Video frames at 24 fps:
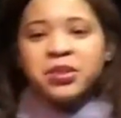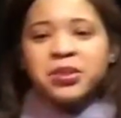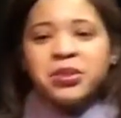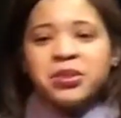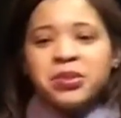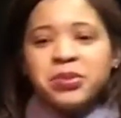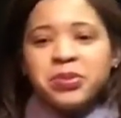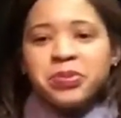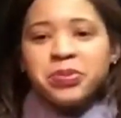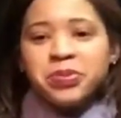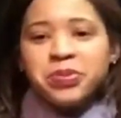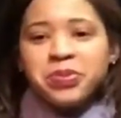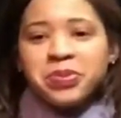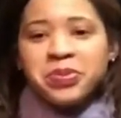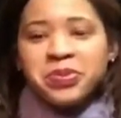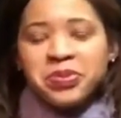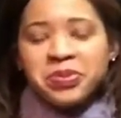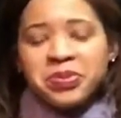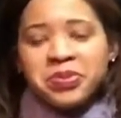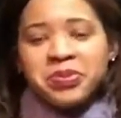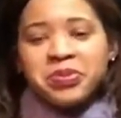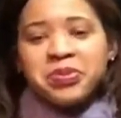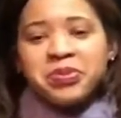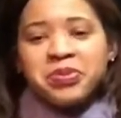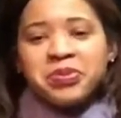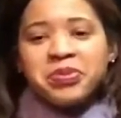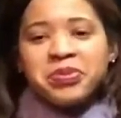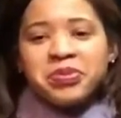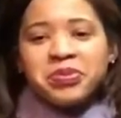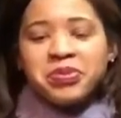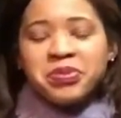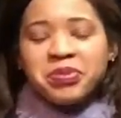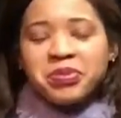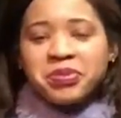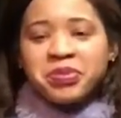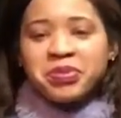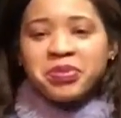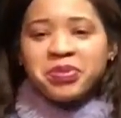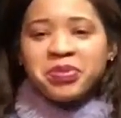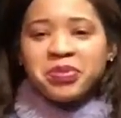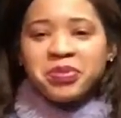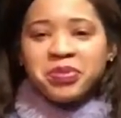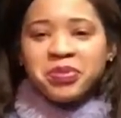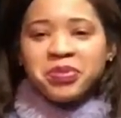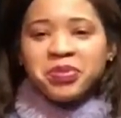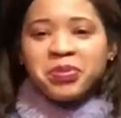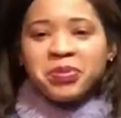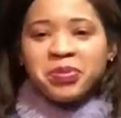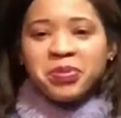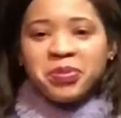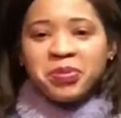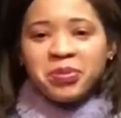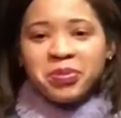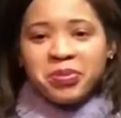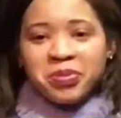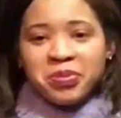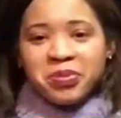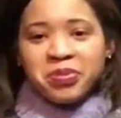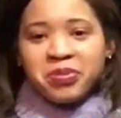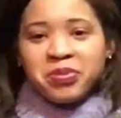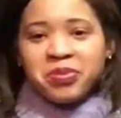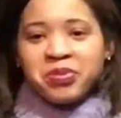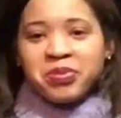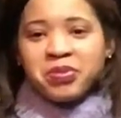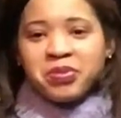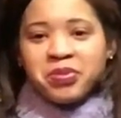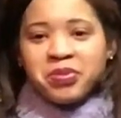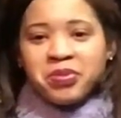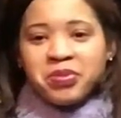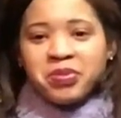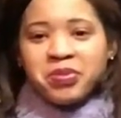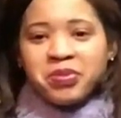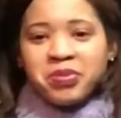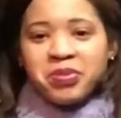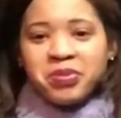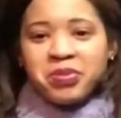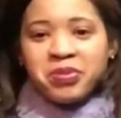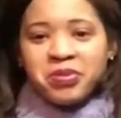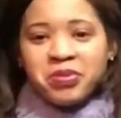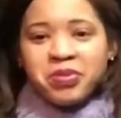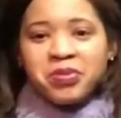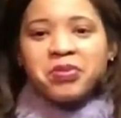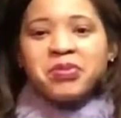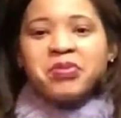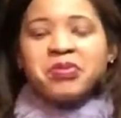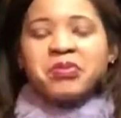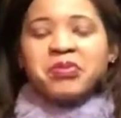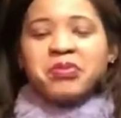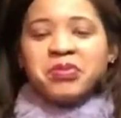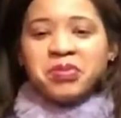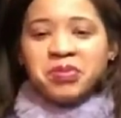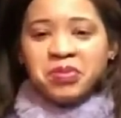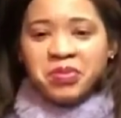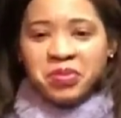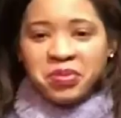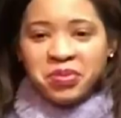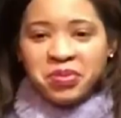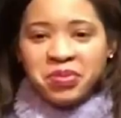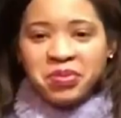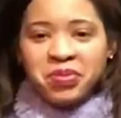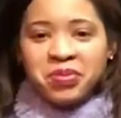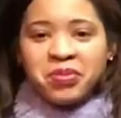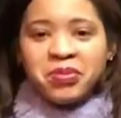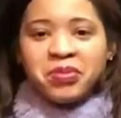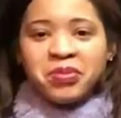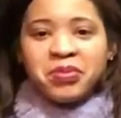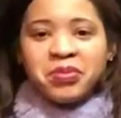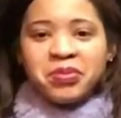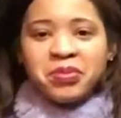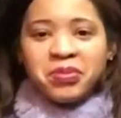[no speech]